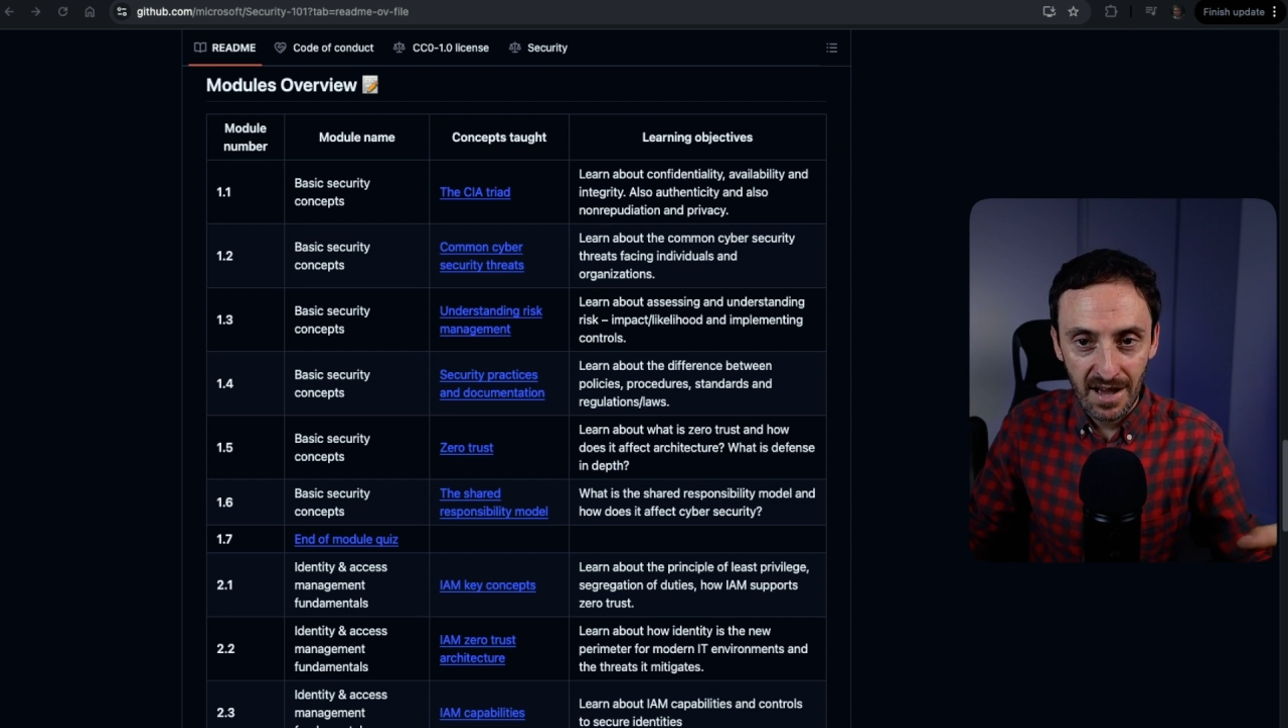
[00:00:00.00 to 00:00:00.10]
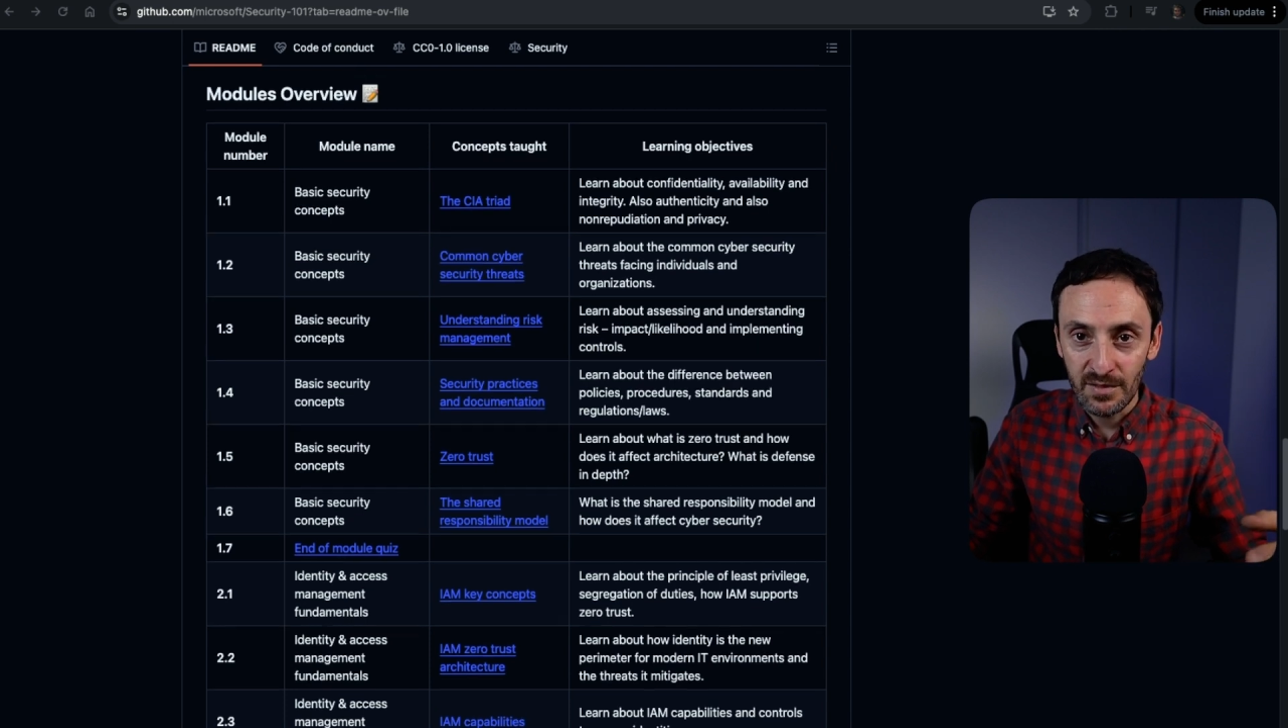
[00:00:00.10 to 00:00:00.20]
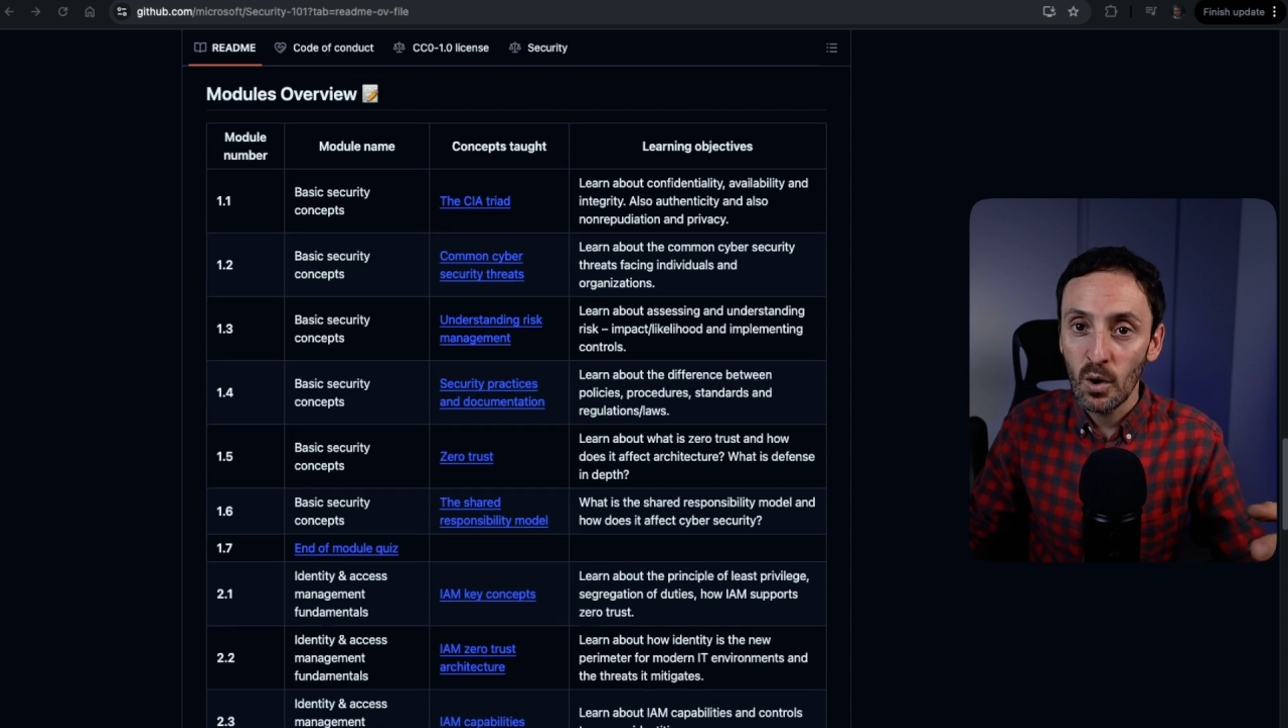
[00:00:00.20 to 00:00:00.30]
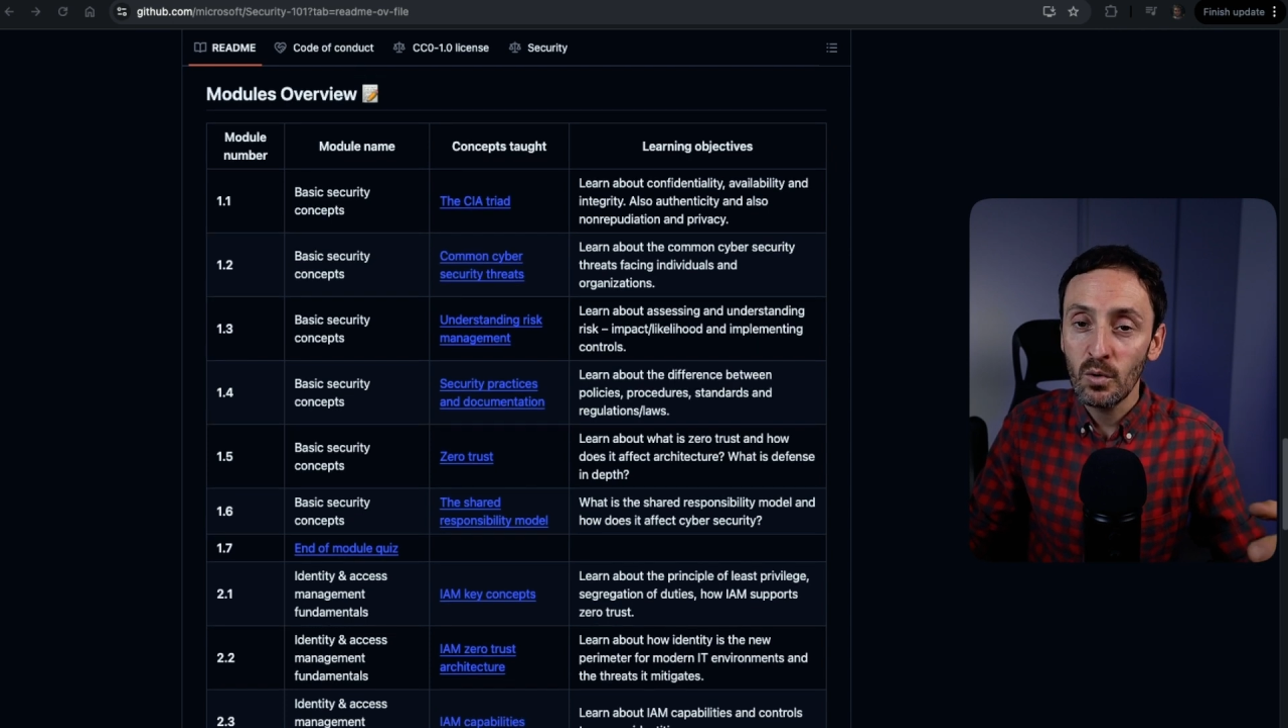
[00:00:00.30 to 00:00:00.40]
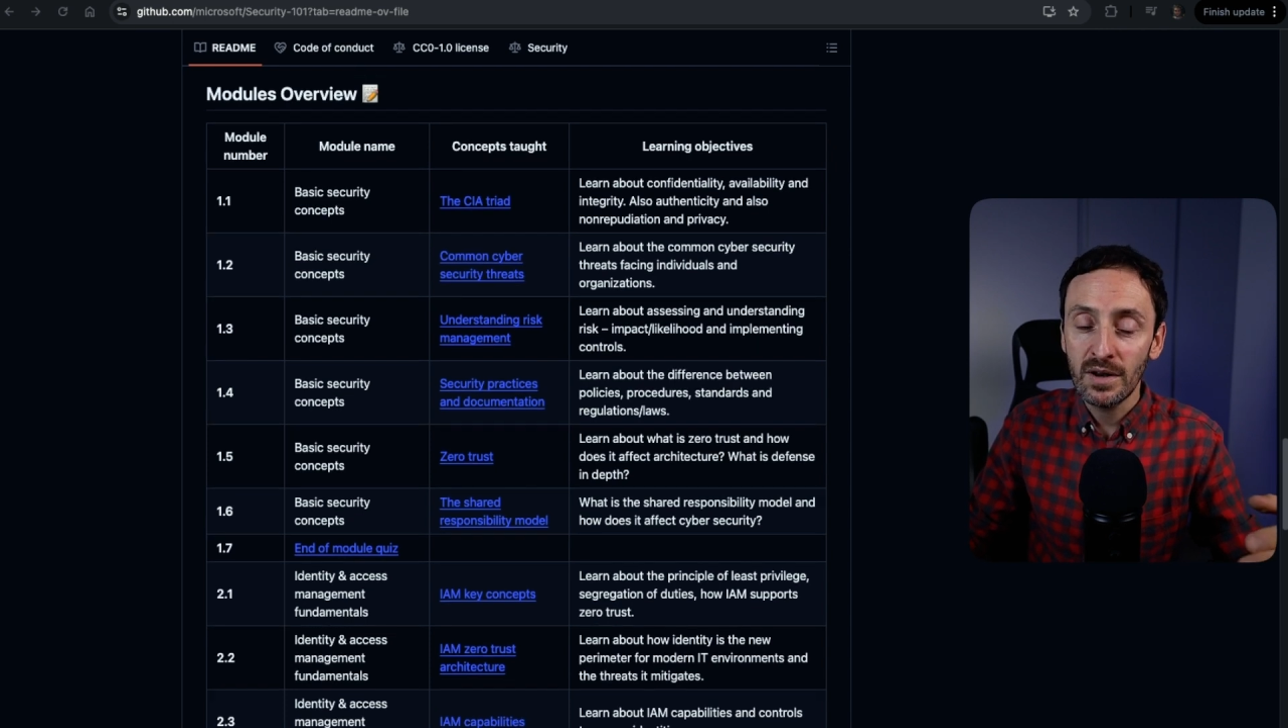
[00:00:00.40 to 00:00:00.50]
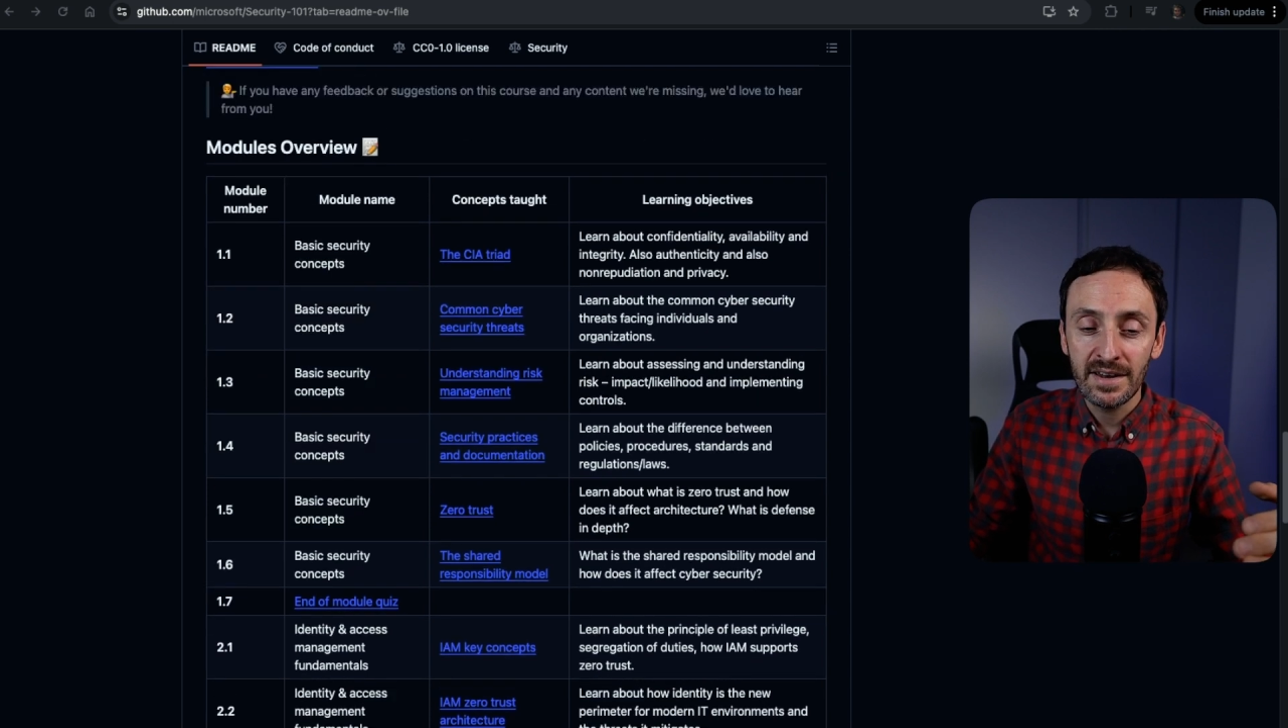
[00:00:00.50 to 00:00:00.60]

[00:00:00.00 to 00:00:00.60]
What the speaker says: And the whole